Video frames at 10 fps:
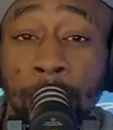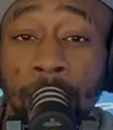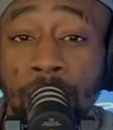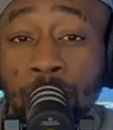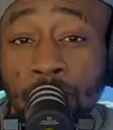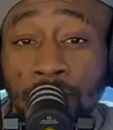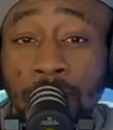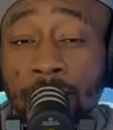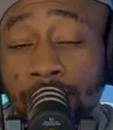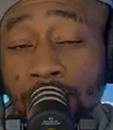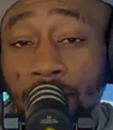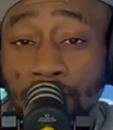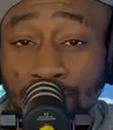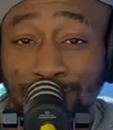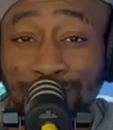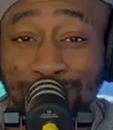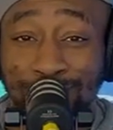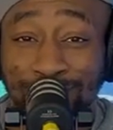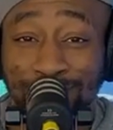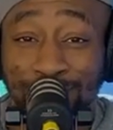many more cows to go.
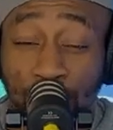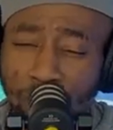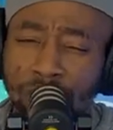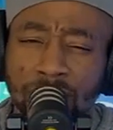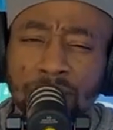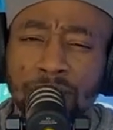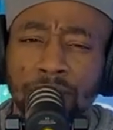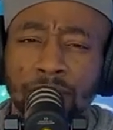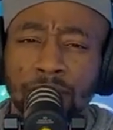You see what I'm saying?